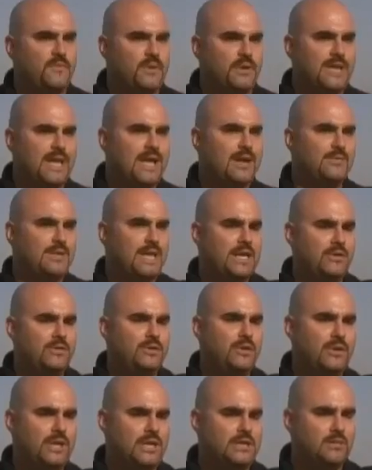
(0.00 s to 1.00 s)
For them, they don't
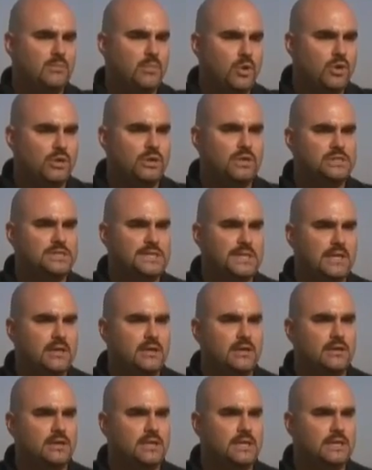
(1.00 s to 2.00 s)
know that the border is
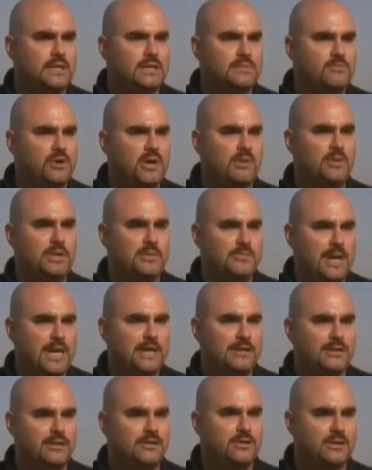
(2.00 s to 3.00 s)
here, and they probably
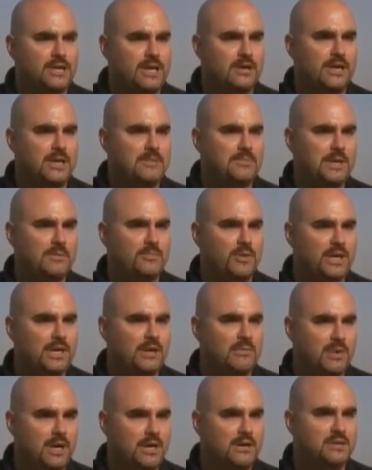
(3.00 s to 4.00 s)
met, you know, not like people at
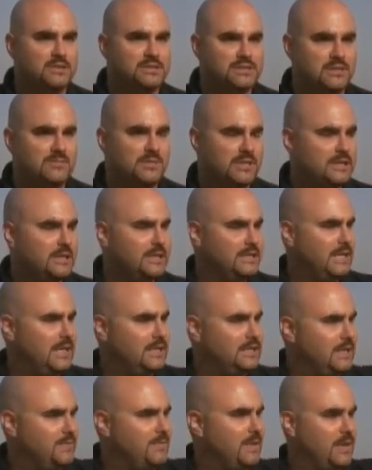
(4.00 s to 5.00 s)
a bar or something like
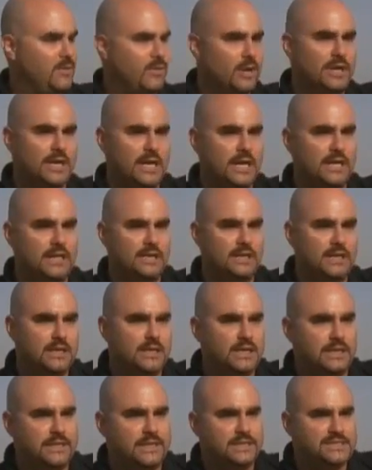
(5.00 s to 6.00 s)
that. They met one night
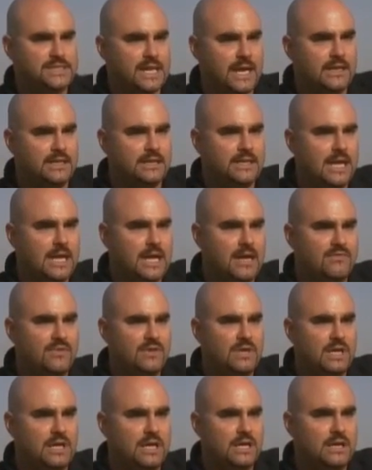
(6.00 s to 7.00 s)
and decided to have
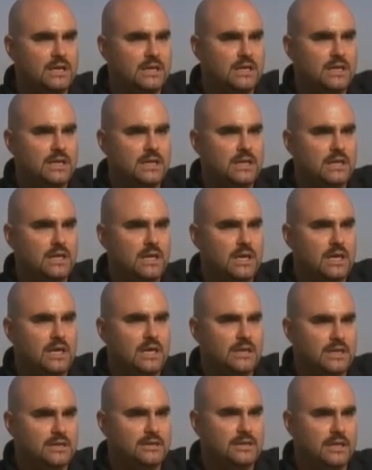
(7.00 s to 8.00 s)
a,
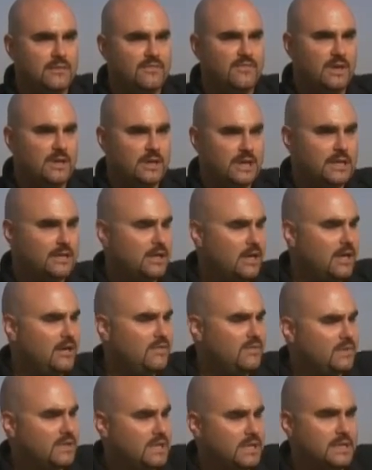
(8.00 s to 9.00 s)
uh, that they fell in
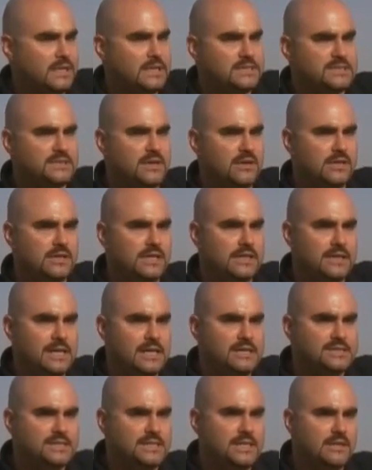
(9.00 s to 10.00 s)
love, and they started a
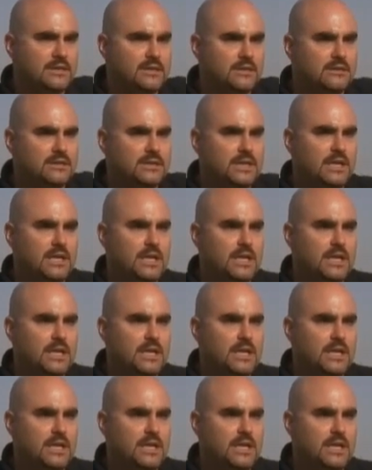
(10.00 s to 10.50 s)
nest here.